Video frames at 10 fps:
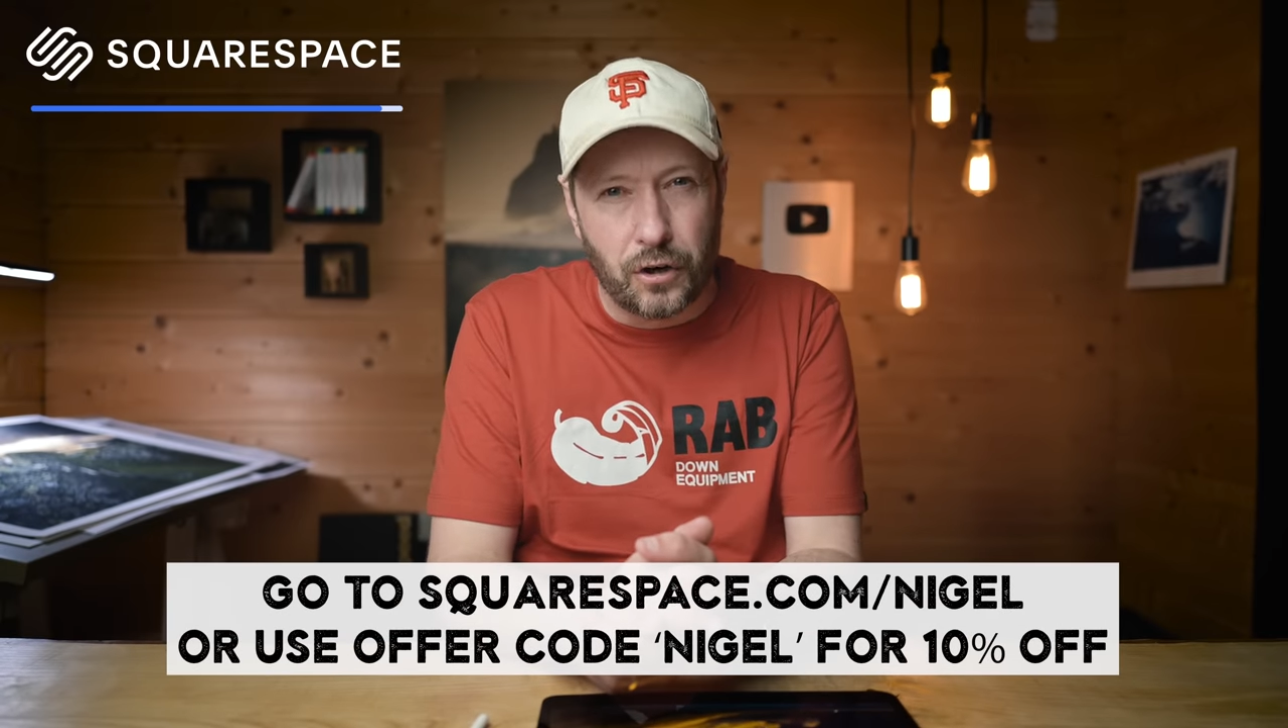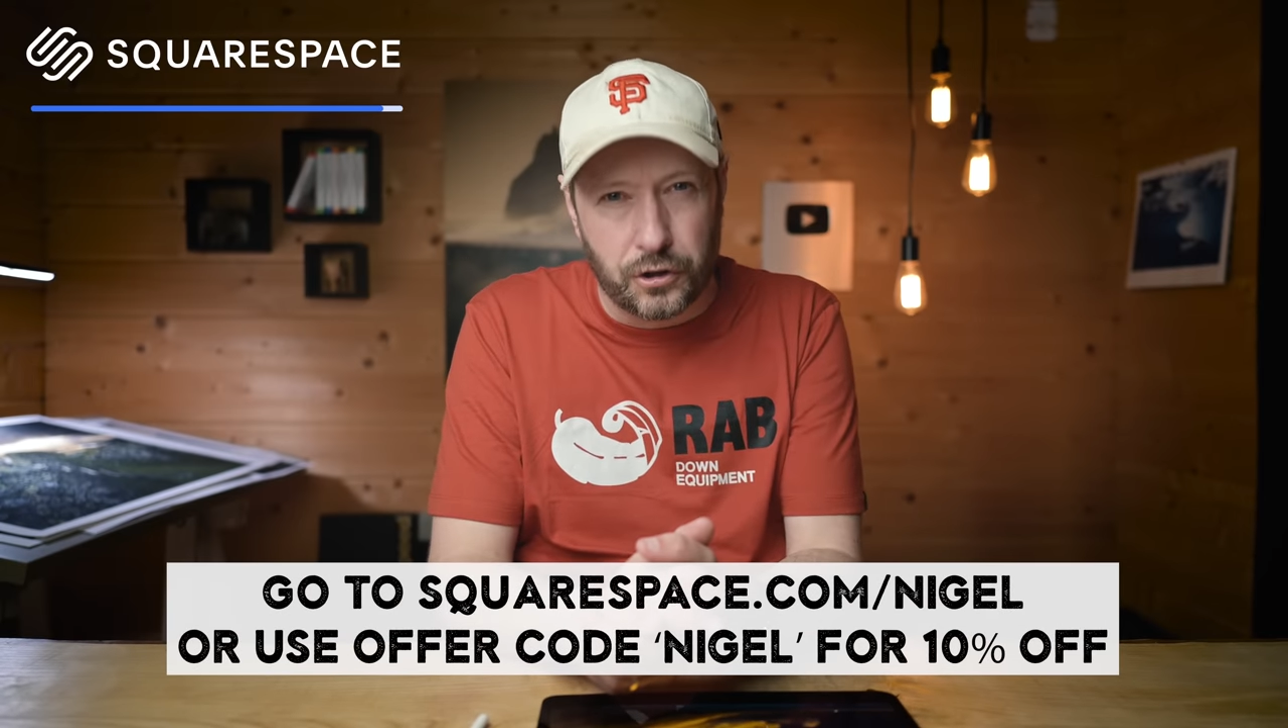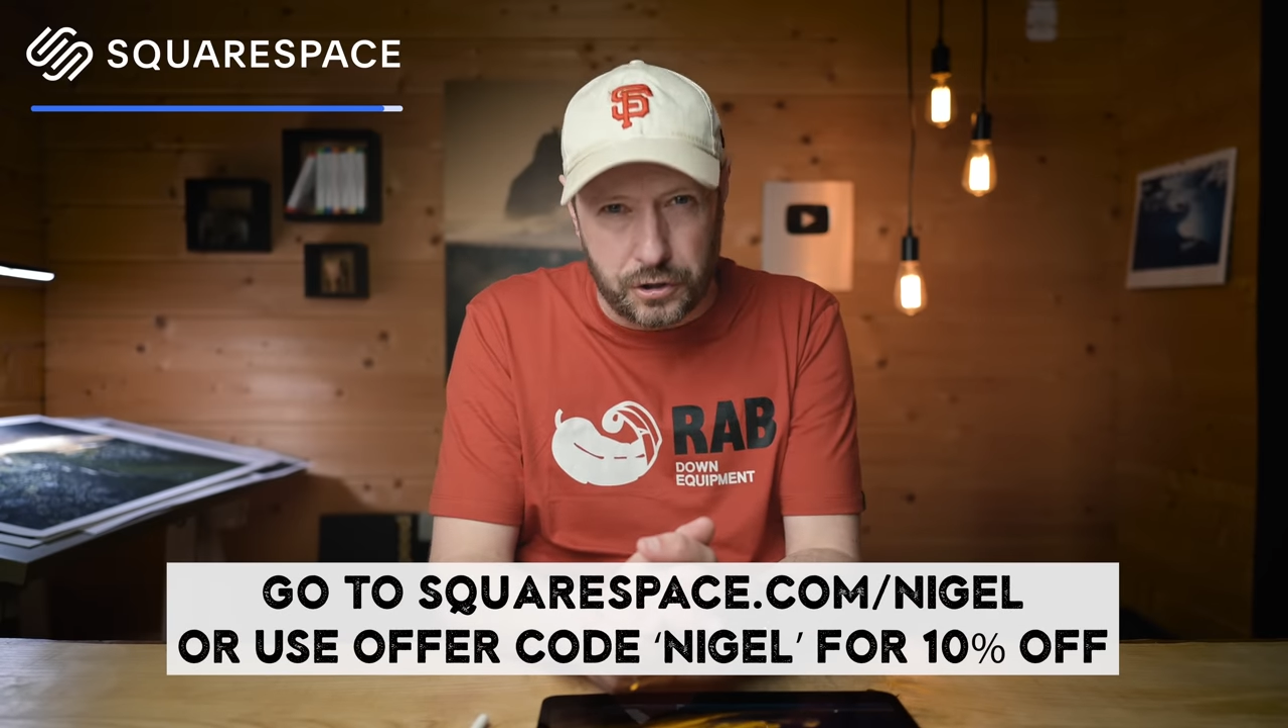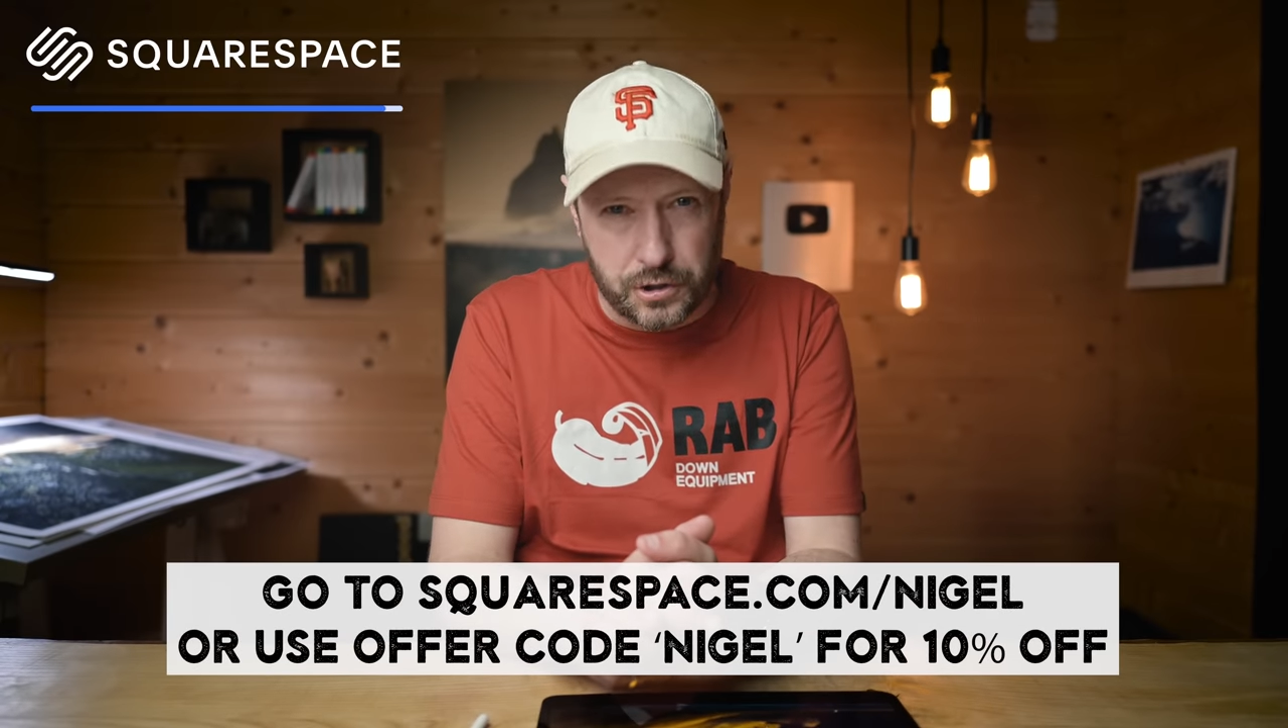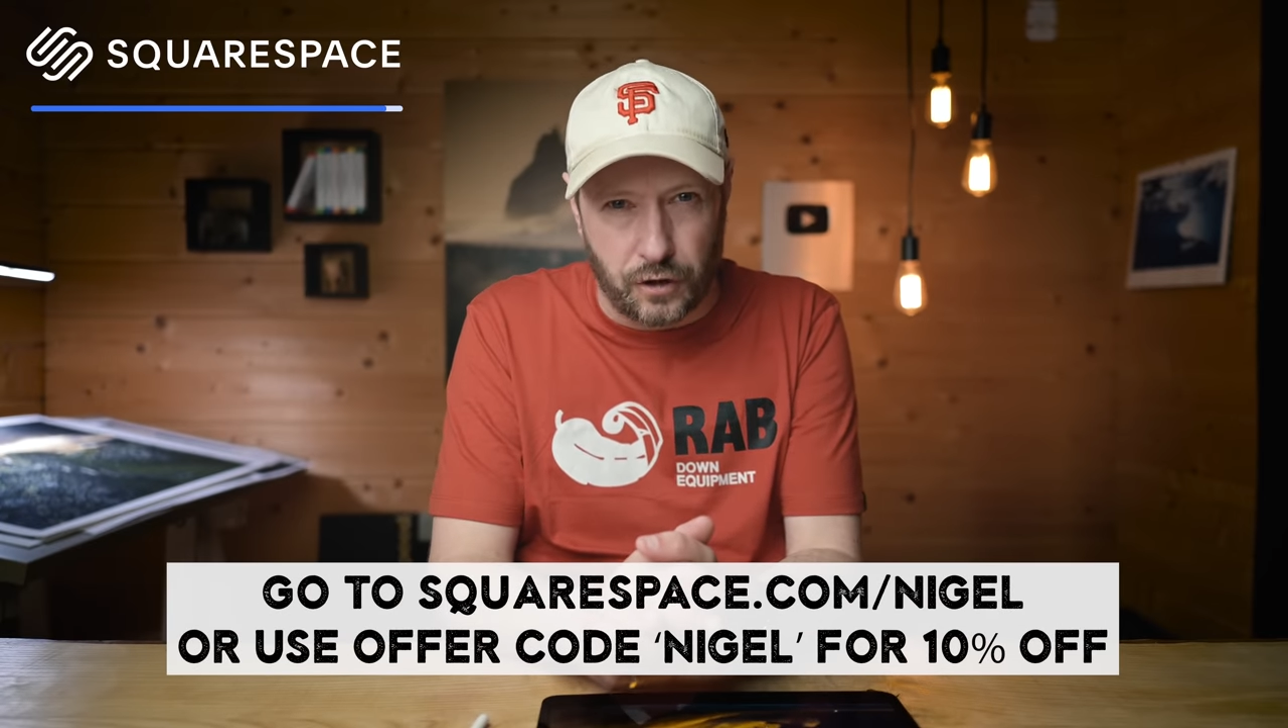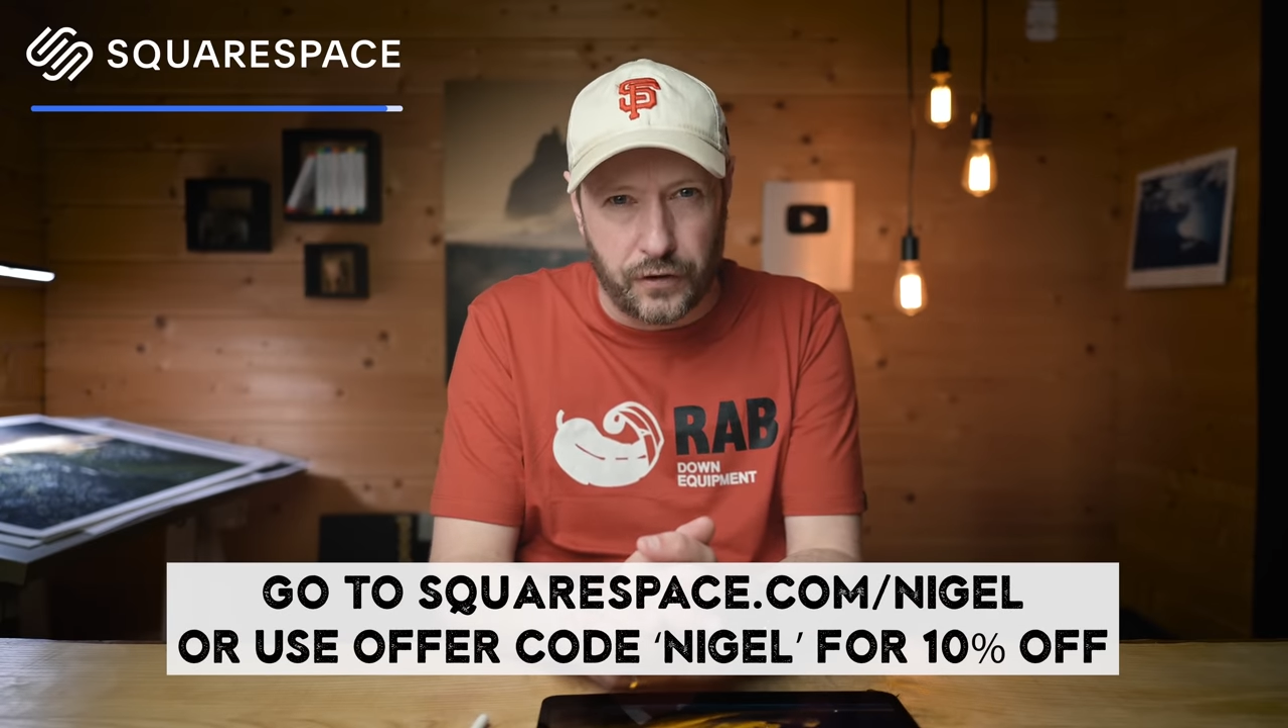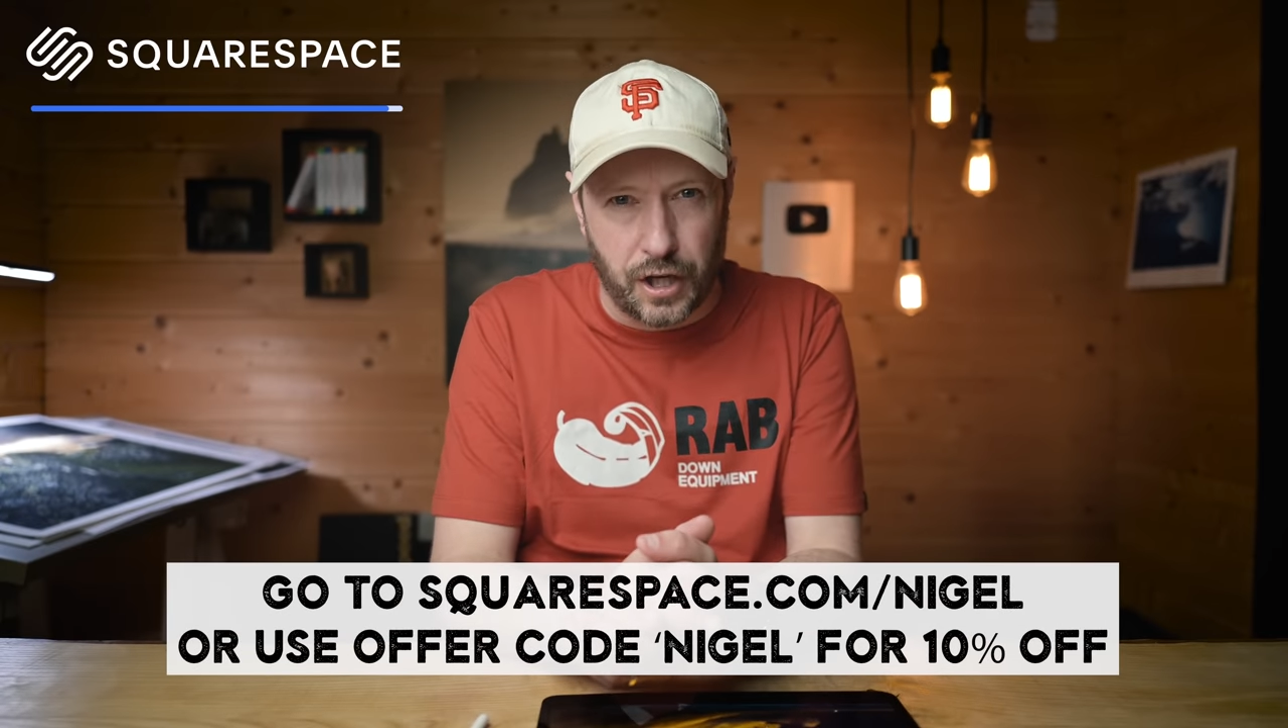or use offer